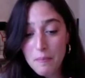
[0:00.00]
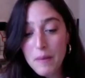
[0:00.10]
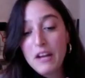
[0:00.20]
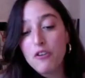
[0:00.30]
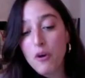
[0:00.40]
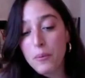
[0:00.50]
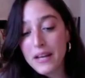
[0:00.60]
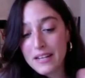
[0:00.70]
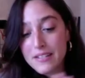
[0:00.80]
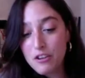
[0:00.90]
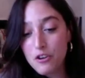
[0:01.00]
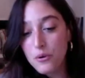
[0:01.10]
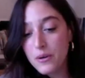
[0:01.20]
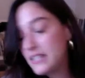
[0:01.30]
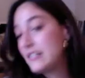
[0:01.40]
may not be as
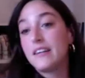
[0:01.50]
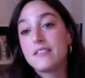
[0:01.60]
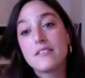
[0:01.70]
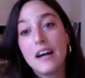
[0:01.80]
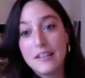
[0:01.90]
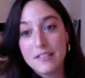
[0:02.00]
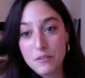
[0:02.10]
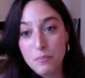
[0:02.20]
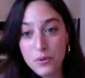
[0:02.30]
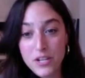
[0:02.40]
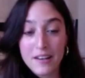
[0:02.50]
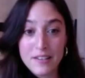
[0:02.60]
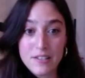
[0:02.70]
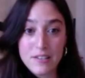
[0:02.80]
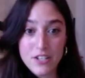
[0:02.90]
secure as, as, as its
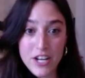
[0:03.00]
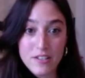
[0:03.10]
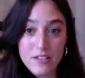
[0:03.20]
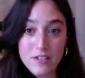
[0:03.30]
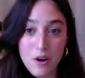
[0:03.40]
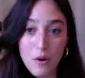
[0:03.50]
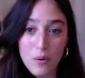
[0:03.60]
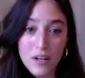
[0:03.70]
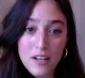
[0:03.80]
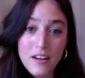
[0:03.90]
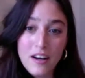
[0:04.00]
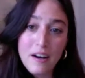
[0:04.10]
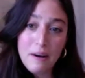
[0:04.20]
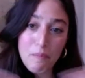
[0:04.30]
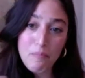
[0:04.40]
protagonist suggests. So
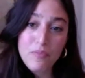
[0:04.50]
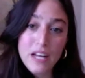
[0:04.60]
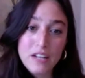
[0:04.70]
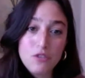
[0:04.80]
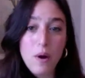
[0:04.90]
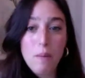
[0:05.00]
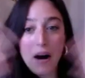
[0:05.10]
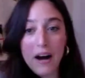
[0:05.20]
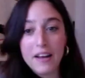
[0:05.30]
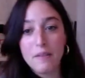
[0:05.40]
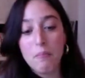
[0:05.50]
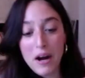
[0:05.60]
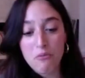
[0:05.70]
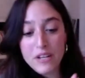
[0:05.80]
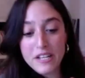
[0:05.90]
um, that's where my,
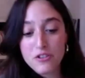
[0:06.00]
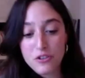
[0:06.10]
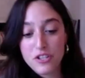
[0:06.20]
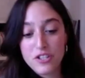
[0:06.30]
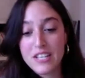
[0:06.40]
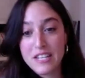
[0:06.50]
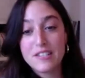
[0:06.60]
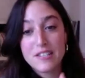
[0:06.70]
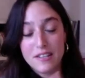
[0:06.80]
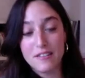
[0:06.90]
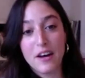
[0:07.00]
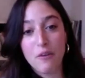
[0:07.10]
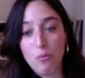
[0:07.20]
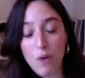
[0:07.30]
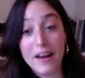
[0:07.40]
my research sits
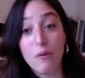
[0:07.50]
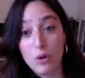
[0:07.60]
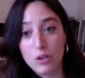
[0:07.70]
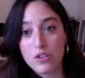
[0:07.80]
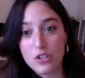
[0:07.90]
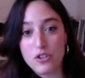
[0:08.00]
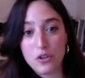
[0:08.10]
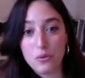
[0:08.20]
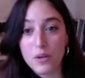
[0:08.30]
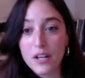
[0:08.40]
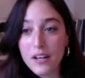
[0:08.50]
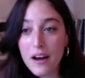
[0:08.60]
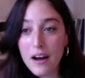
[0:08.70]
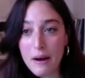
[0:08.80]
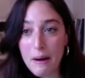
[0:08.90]
and why I wanted to,
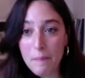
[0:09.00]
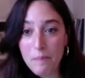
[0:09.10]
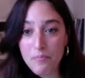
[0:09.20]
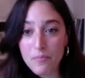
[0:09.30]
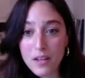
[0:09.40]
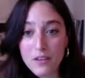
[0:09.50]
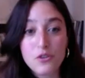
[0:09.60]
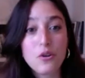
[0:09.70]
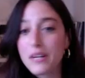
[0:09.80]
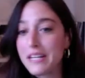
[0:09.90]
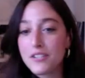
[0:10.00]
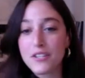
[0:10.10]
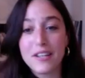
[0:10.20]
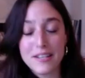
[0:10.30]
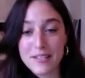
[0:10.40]
um, to look
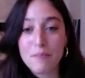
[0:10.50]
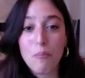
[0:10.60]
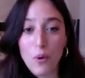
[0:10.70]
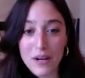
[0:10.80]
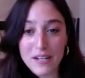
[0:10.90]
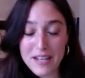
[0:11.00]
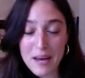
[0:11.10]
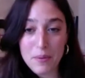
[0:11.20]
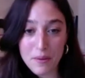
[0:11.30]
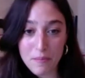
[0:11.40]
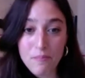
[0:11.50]
into this more in depth.